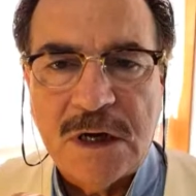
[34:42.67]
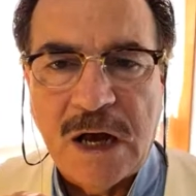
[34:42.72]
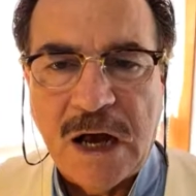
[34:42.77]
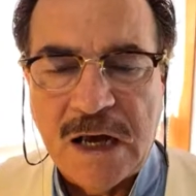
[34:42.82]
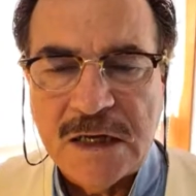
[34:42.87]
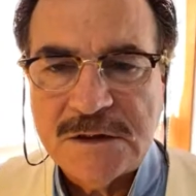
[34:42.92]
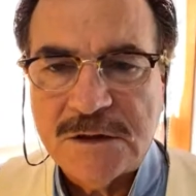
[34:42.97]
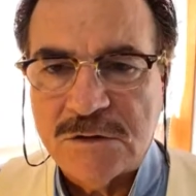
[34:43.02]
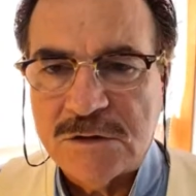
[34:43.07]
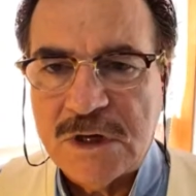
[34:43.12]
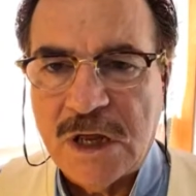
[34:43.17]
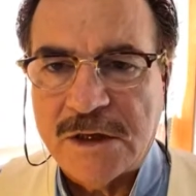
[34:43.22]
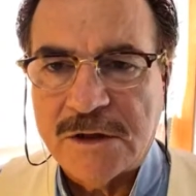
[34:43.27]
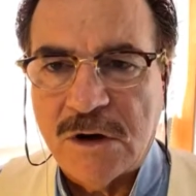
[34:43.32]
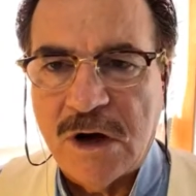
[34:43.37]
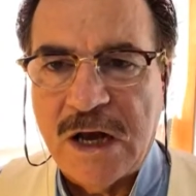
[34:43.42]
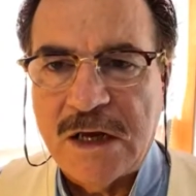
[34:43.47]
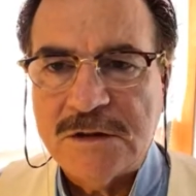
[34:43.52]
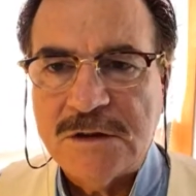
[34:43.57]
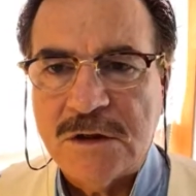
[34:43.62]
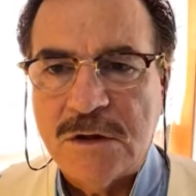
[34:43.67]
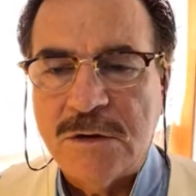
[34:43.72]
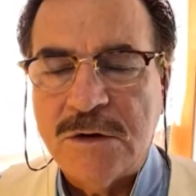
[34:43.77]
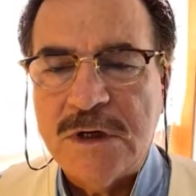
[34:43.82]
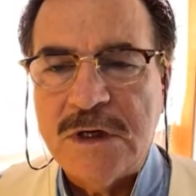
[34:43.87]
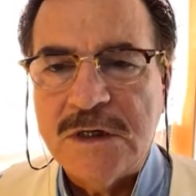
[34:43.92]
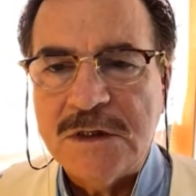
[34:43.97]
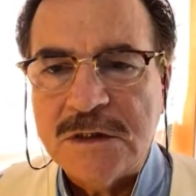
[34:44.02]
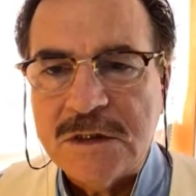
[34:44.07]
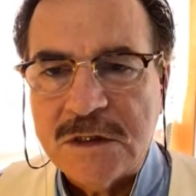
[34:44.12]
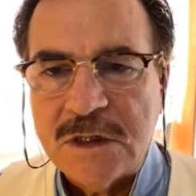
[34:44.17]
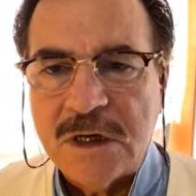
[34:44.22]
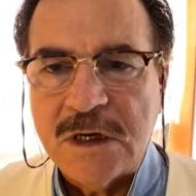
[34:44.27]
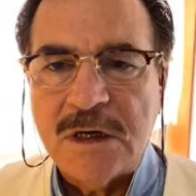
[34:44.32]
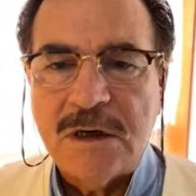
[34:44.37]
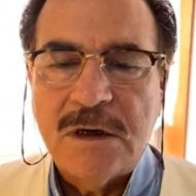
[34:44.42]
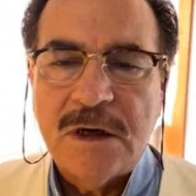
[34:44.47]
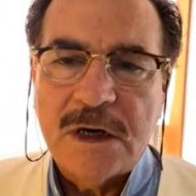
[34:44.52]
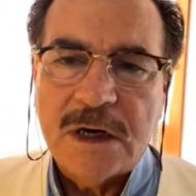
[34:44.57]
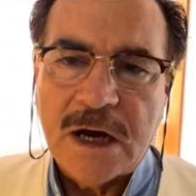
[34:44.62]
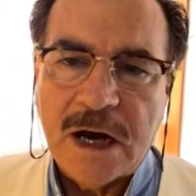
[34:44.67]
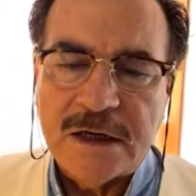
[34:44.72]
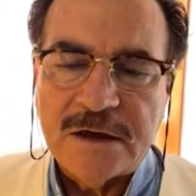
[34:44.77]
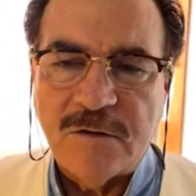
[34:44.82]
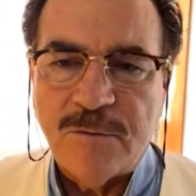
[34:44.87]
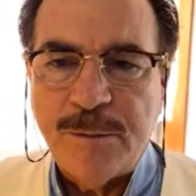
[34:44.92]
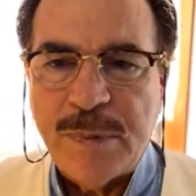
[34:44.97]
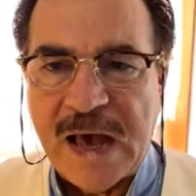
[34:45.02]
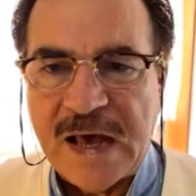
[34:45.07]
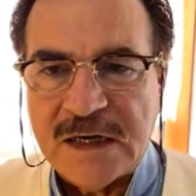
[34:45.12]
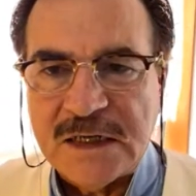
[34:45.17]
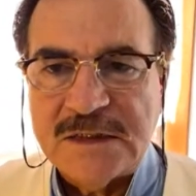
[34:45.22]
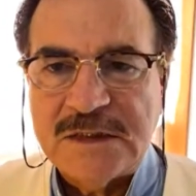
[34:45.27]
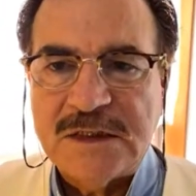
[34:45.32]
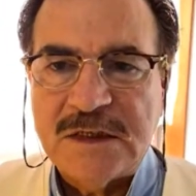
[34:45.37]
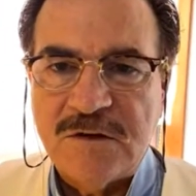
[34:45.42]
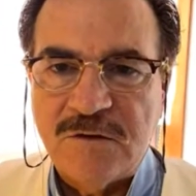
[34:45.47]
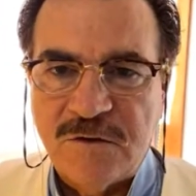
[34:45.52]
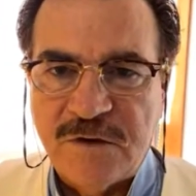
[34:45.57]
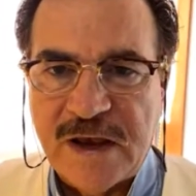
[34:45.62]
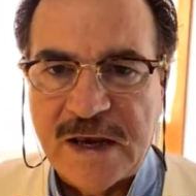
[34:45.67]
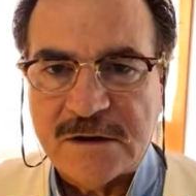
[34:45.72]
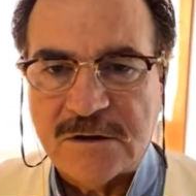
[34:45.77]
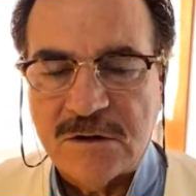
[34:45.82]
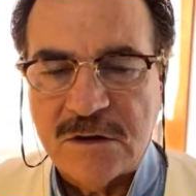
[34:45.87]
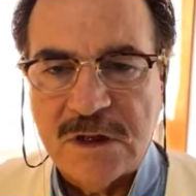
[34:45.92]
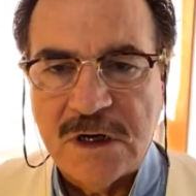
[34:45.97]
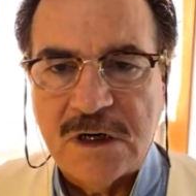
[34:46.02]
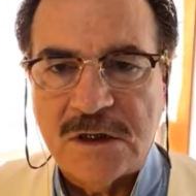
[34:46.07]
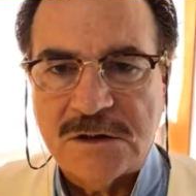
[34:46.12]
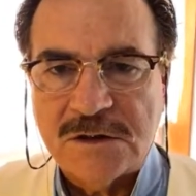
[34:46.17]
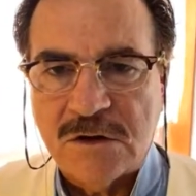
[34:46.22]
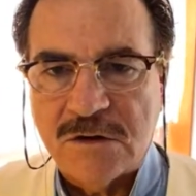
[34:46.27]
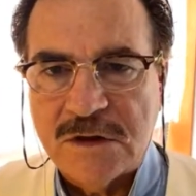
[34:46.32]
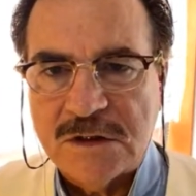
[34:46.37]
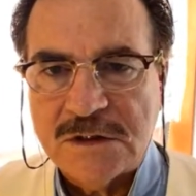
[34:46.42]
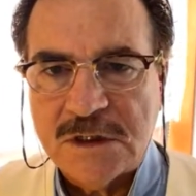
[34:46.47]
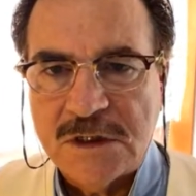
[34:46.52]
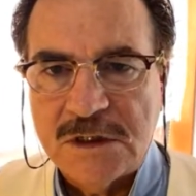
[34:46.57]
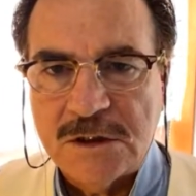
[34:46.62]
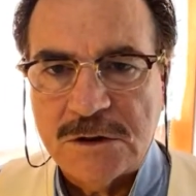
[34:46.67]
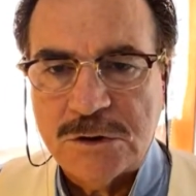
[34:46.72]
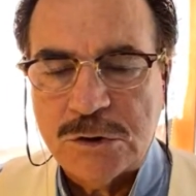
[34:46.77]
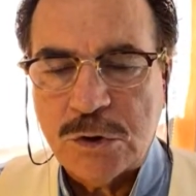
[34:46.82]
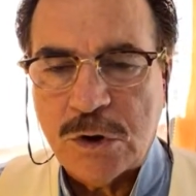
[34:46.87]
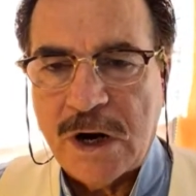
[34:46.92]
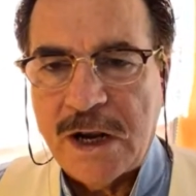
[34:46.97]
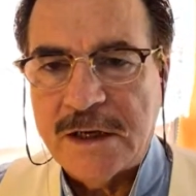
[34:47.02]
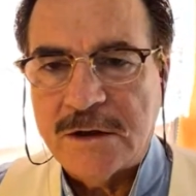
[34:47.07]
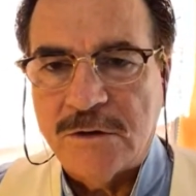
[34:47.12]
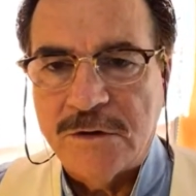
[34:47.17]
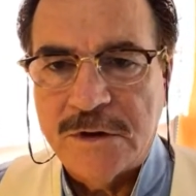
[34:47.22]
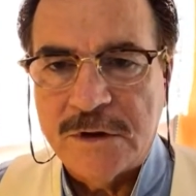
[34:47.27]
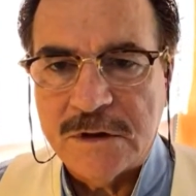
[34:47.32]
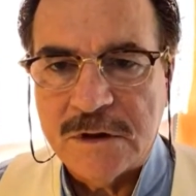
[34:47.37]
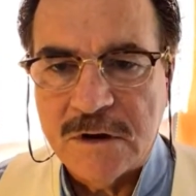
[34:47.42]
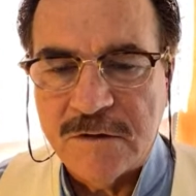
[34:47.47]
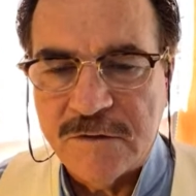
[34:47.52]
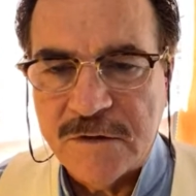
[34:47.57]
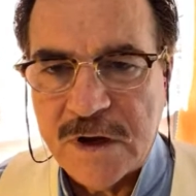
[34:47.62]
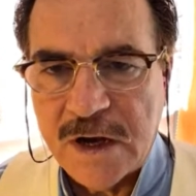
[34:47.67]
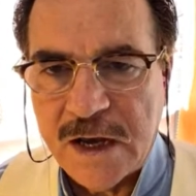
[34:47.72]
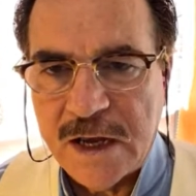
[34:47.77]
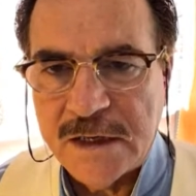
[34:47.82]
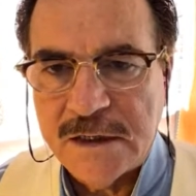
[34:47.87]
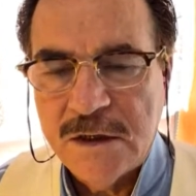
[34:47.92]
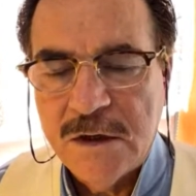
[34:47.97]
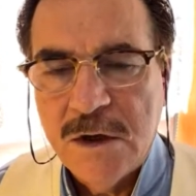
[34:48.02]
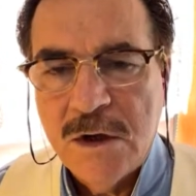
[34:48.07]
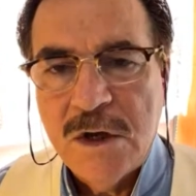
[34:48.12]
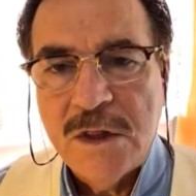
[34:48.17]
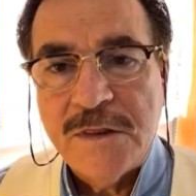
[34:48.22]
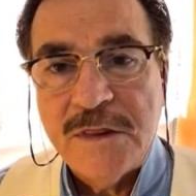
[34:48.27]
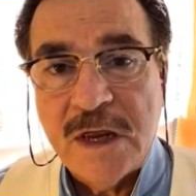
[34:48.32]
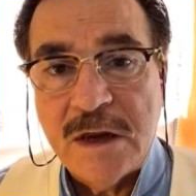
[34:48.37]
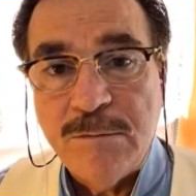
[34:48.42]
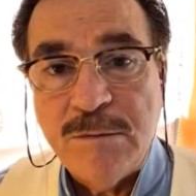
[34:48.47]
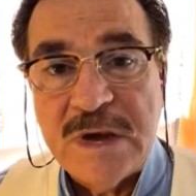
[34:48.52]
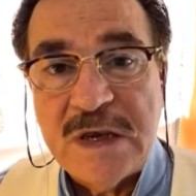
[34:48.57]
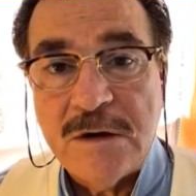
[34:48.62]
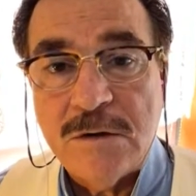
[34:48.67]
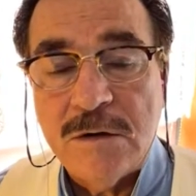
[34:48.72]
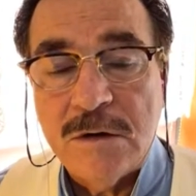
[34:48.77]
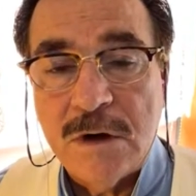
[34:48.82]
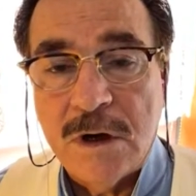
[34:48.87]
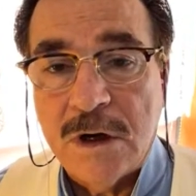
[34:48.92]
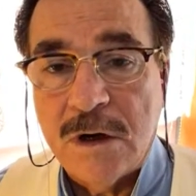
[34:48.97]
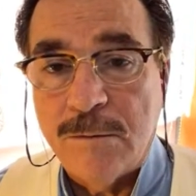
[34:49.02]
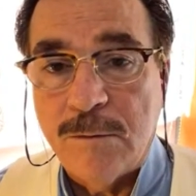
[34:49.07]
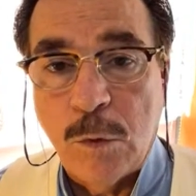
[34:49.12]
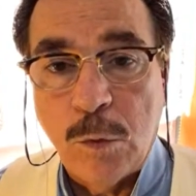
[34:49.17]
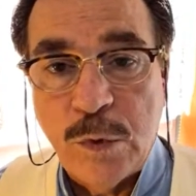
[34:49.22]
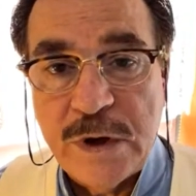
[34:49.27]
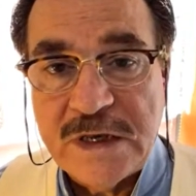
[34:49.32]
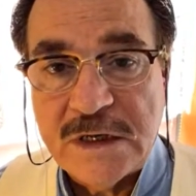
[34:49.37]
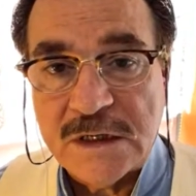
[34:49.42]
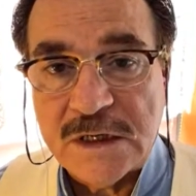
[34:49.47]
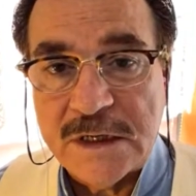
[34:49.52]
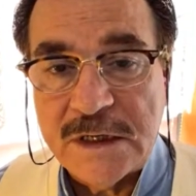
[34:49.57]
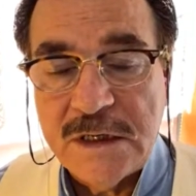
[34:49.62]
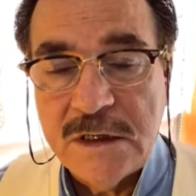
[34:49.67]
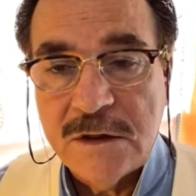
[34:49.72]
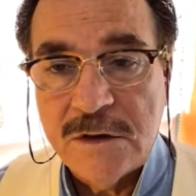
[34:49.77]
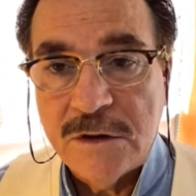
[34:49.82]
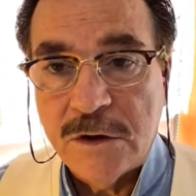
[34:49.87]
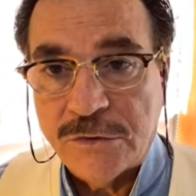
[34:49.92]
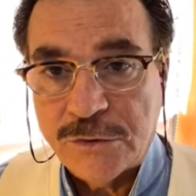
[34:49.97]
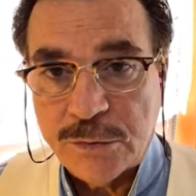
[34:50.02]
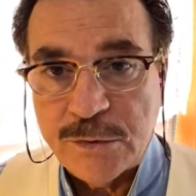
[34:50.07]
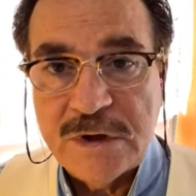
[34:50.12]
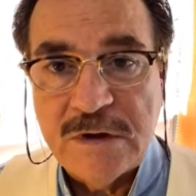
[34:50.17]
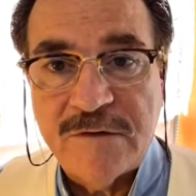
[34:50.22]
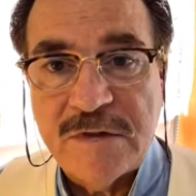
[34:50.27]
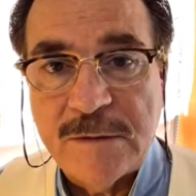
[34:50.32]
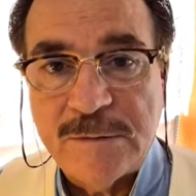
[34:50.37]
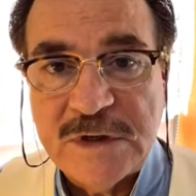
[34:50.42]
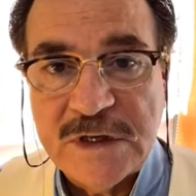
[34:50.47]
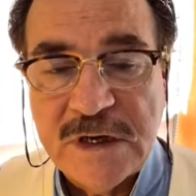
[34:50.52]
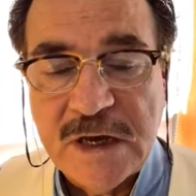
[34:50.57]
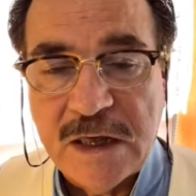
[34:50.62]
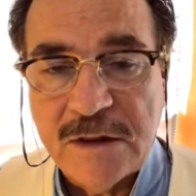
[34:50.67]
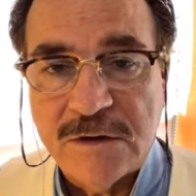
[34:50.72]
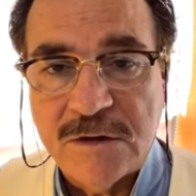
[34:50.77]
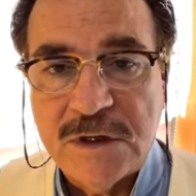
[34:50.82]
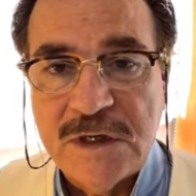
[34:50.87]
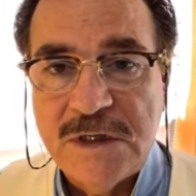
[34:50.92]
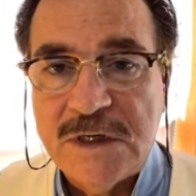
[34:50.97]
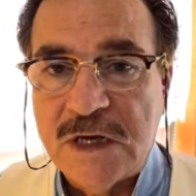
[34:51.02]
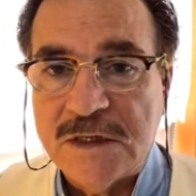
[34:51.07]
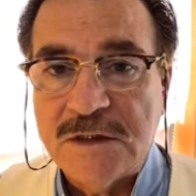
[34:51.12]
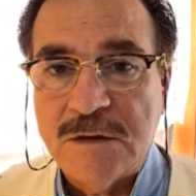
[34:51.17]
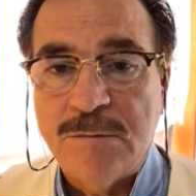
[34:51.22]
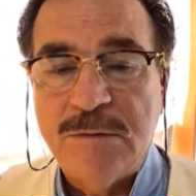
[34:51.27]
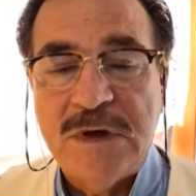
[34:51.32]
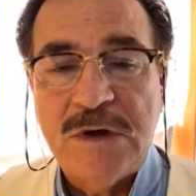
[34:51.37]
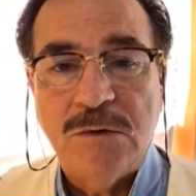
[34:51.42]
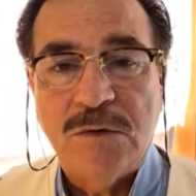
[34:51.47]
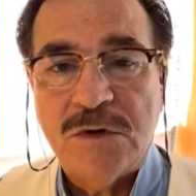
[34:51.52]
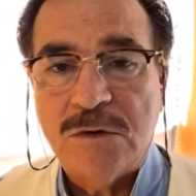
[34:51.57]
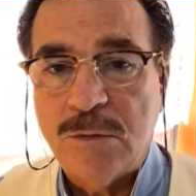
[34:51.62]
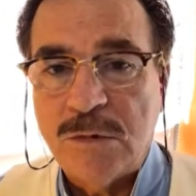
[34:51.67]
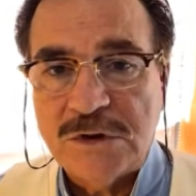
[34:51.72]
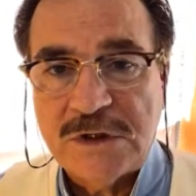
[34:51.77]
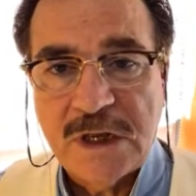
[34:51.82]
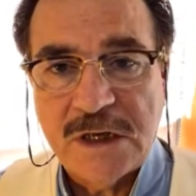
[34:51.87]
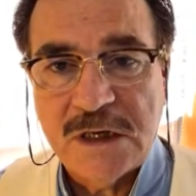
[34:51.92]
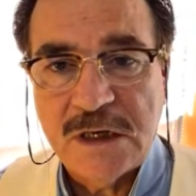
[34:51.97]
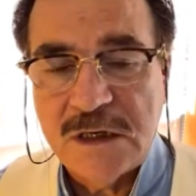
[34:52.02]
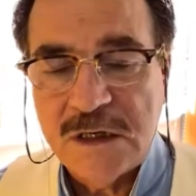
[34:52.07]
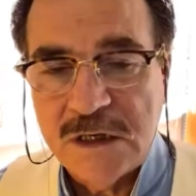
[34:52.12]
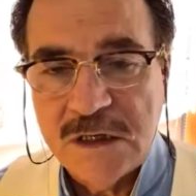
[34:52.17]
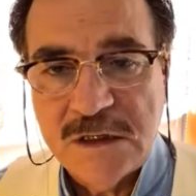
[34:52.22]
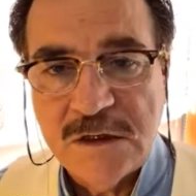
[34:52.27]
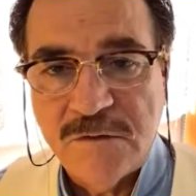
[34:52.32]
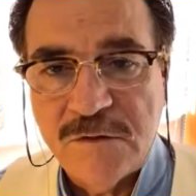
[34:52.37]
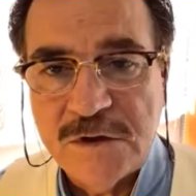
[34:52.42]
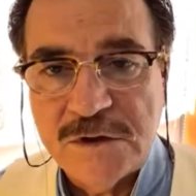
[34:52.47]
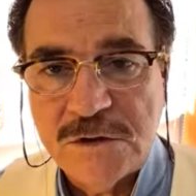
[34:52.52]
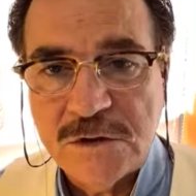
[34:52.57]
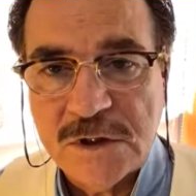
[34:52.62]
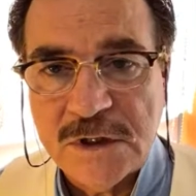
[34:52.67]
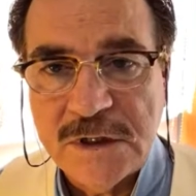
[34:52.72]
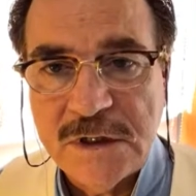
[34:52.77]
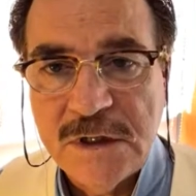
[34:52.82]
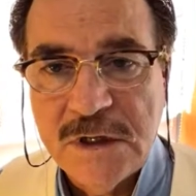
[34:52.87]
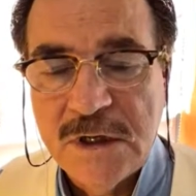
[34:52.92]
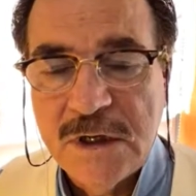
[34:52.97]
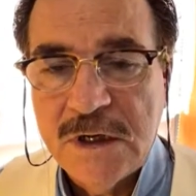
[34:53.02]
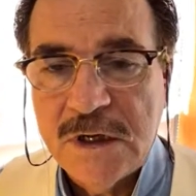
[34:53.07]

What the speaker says: Aso, Taro Aso, is the kind of balancing factor there. So this little triangle that they've got, they meet weekly, the three of them together. He doesn't meet with Motegi individually.